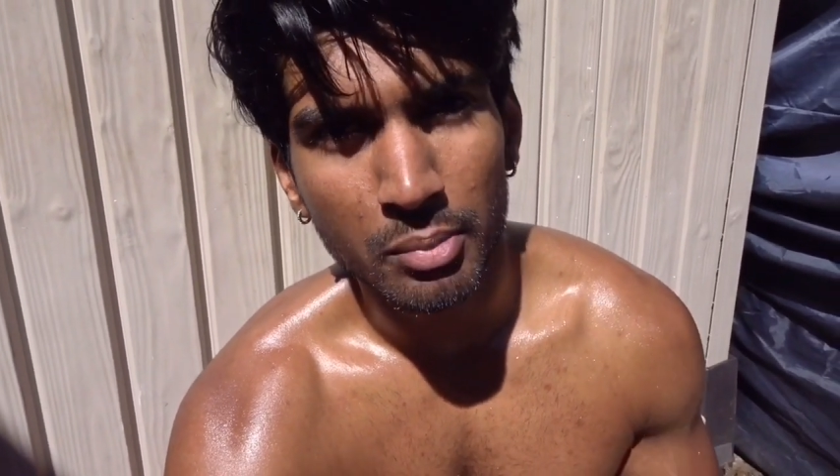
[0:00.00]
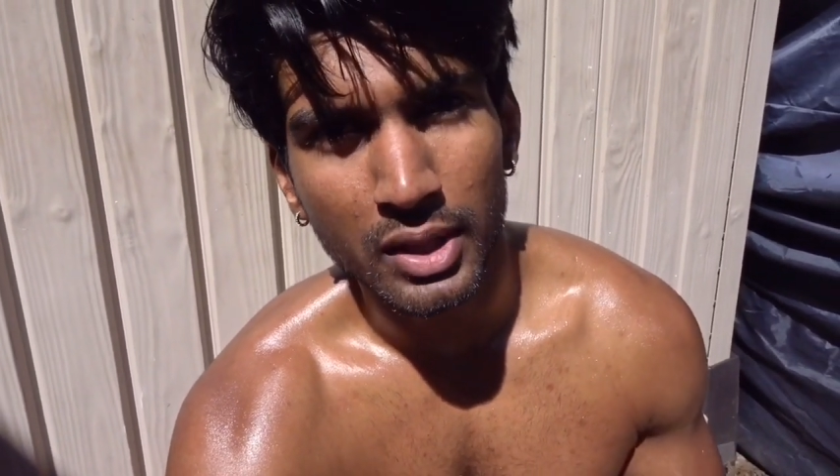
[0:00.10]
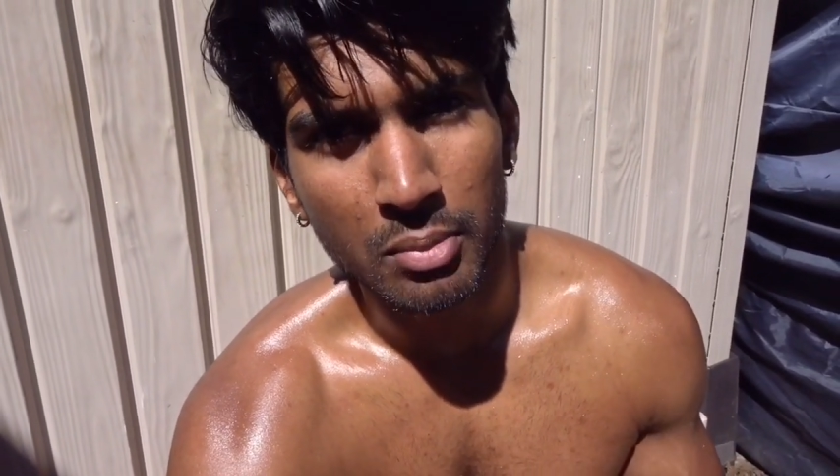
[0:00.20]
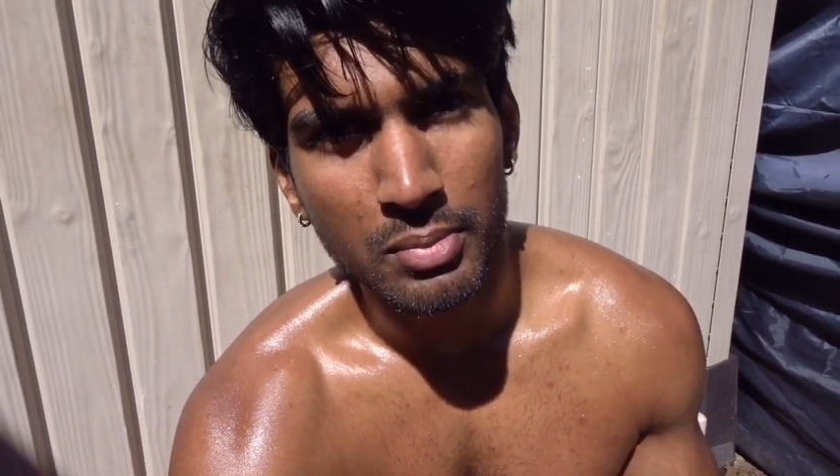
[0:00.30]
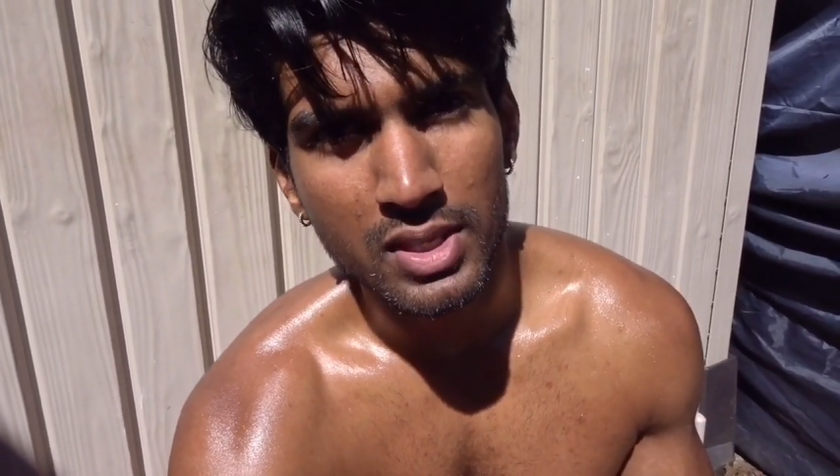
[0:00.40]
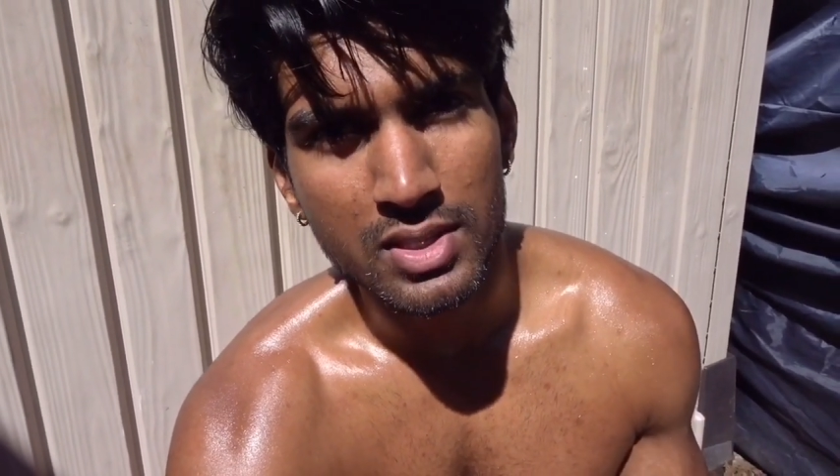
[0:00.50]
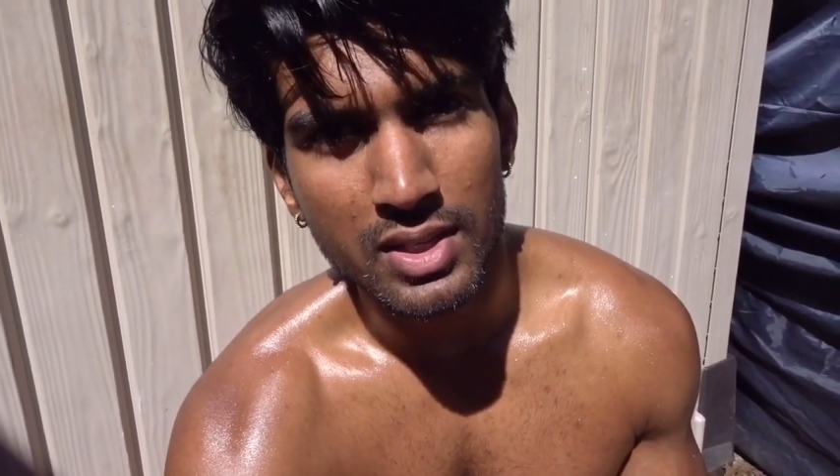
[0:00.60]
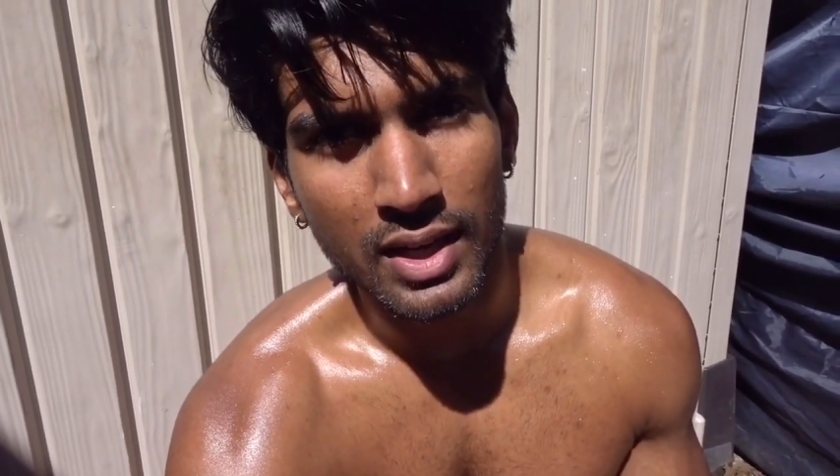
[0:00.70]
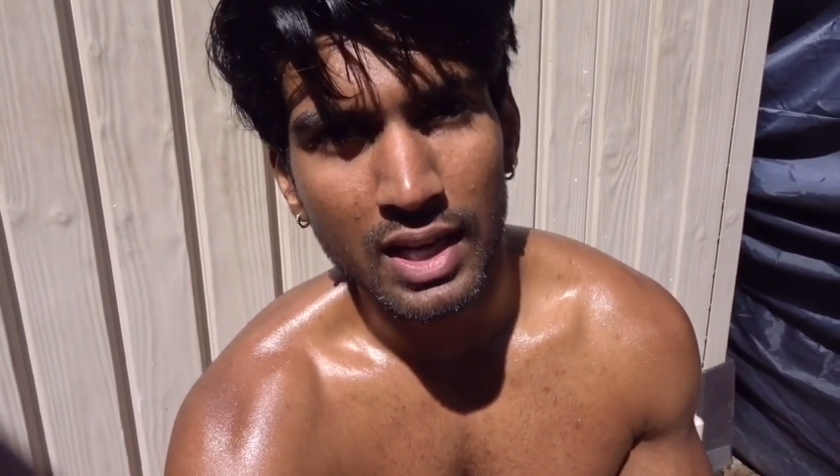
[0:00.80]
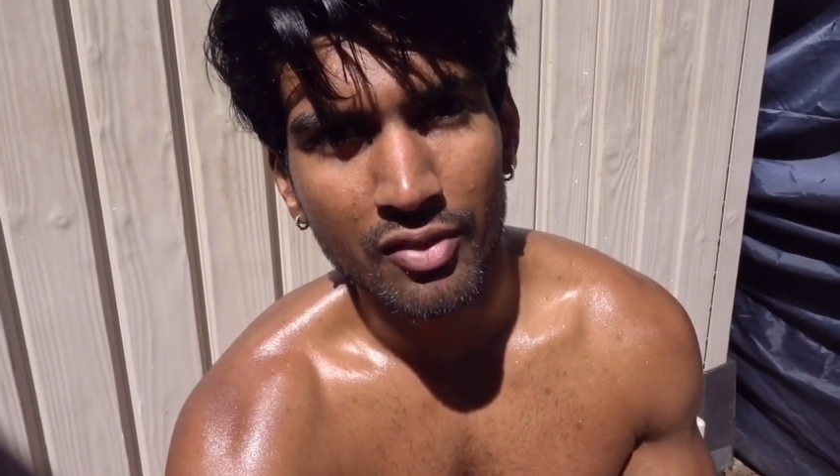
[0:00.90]
being busy
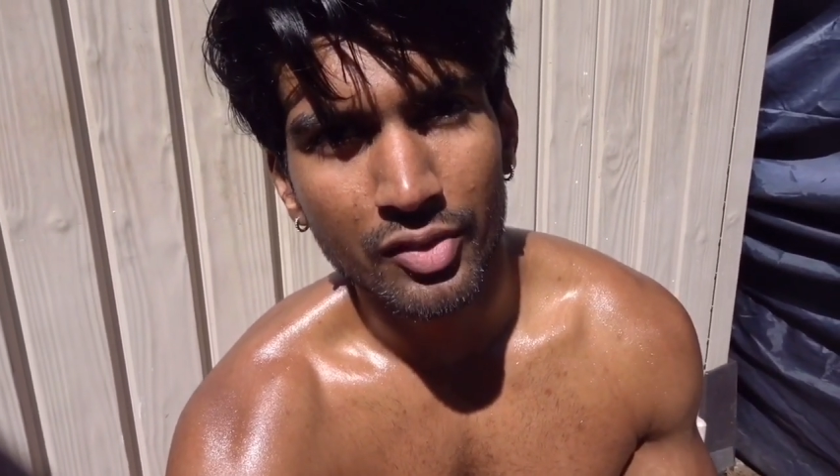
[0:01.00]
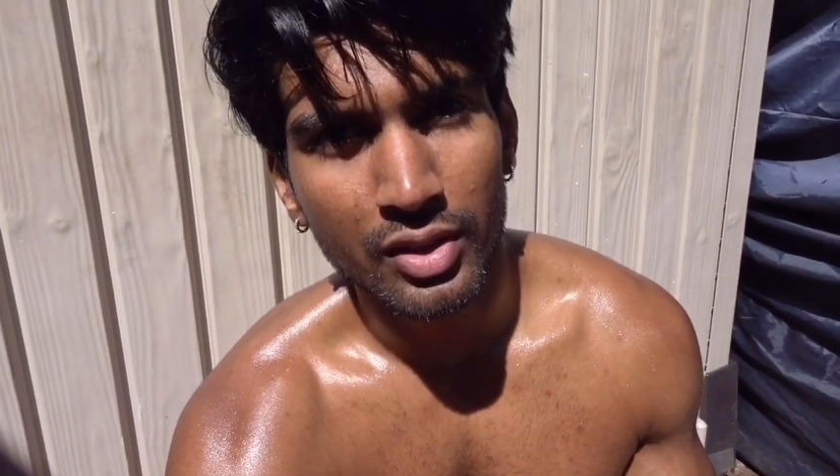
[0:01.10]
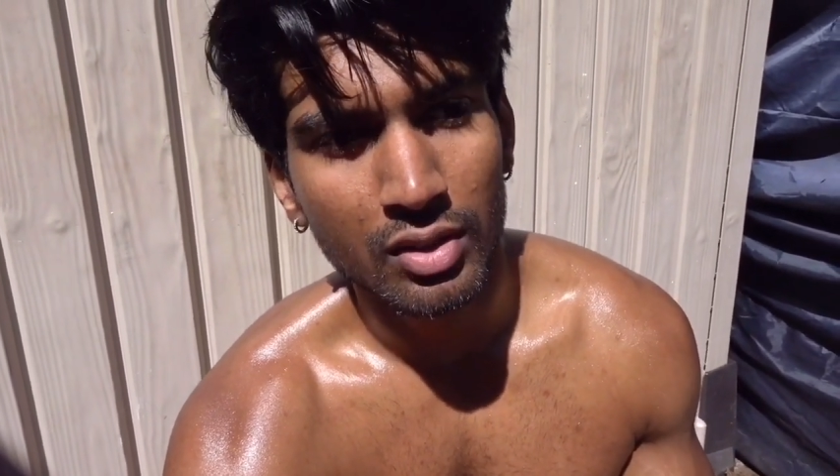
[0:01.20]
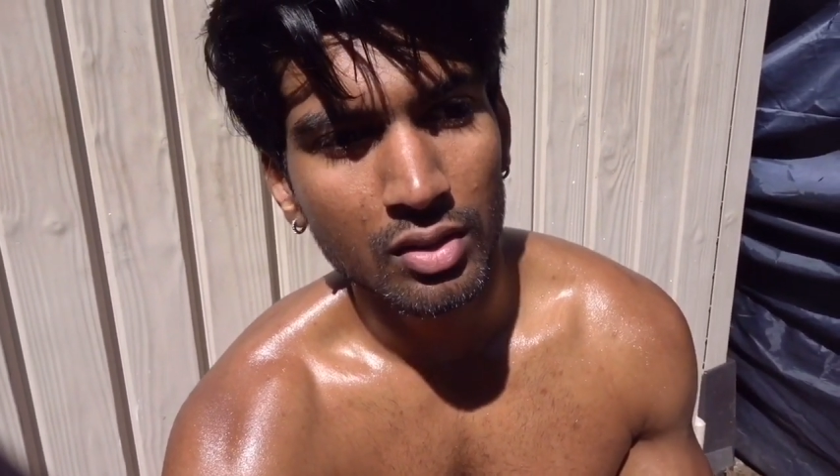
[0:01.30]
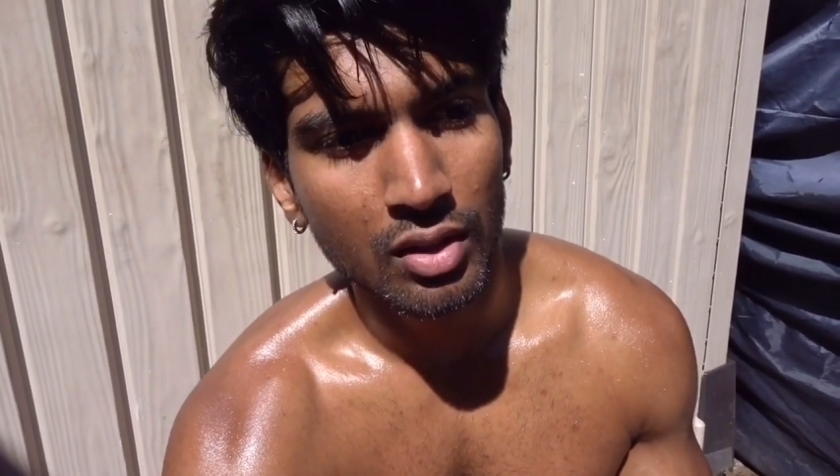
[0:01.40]
and having